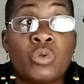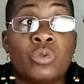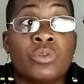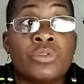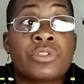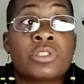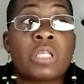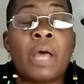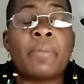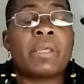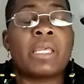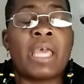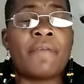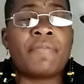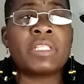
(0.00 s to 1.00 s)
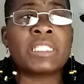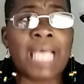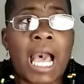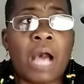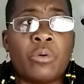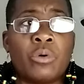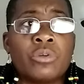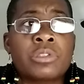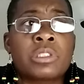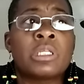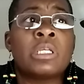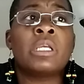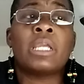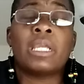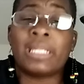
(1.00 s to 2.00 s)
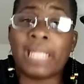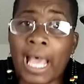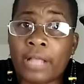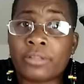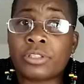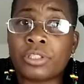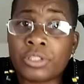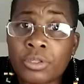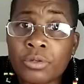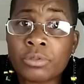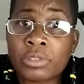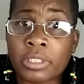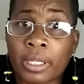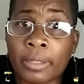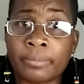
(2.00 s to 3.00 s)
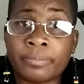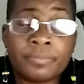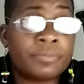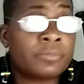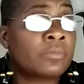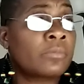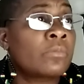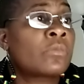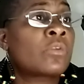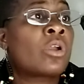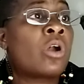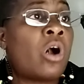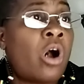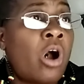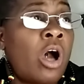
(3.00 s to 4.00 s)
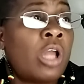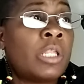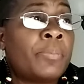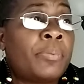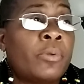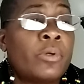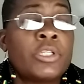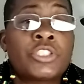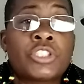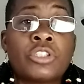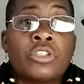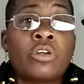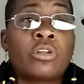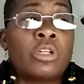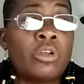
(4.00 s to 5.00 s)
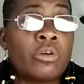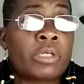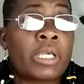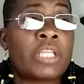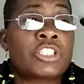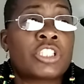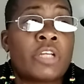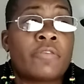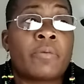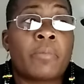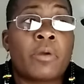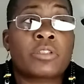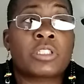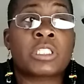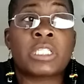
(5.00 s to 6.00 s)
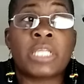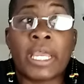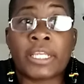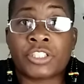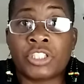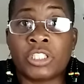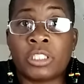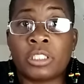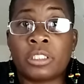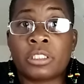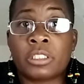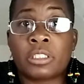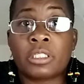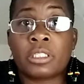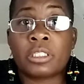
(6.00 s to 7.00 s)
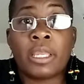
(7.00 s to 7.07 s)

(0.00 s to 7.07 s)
Class A. Class A is your ordinary combustible materials like wood or paper.